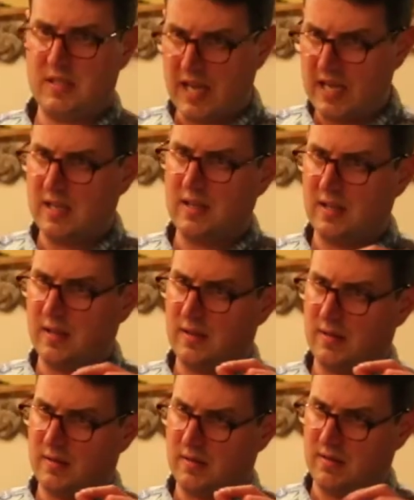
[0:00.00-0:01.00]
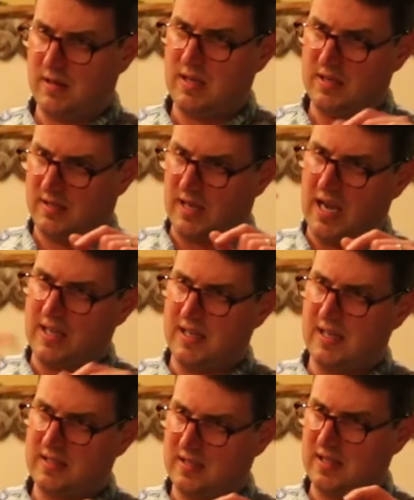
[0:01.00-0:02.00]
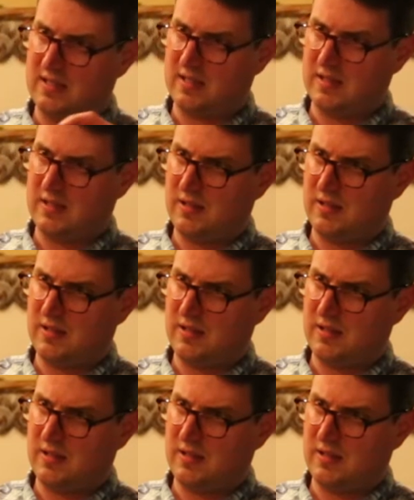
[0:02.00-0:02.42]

take these ideas, these